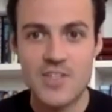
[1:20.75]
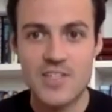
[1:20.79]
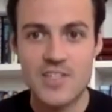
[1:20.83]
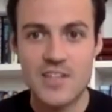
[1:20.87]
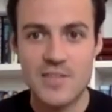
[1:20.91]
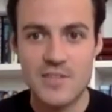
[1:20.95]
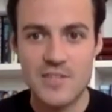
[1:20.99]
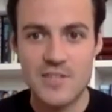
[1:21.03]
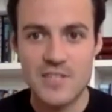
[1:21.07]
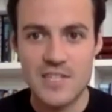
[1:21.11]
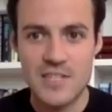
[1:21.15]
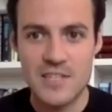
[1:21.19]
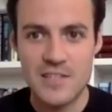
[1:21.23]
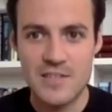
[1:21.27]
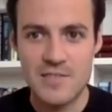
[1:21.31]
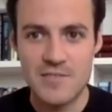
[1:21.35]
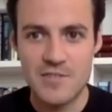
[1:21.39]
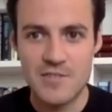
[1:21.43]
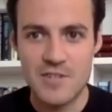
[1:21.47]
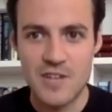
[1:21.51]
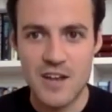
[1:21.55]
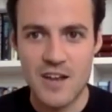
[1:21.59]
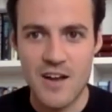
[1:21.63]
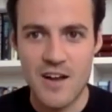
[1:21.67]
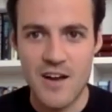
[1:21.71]
17th of
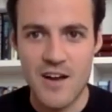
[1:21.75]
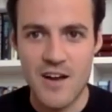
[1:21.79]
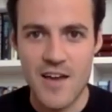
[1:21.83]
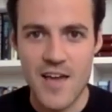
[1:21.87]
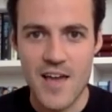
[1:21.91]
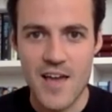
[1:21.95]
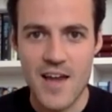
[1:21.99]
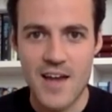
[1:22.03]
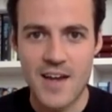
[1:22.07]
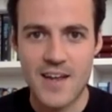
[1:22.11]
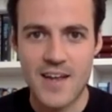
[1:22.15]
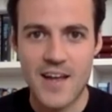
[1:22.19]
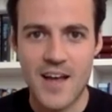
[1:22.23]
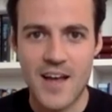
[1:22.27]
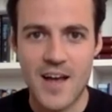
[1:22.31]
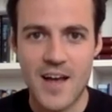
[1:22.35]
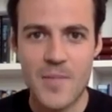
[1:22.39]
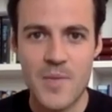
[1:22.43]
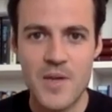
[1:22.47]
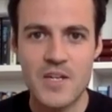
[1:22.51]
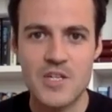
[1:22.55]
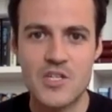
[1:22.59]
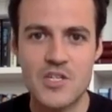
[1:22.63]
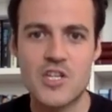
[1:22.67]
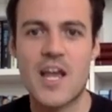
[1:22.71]
July and
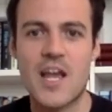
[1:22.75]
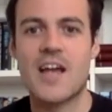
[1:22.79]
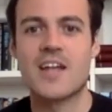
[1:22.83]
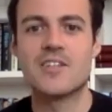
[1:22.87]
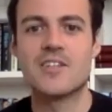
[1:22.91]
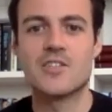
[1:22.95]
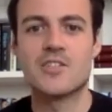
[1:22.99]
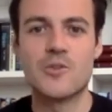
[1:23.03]
come and chat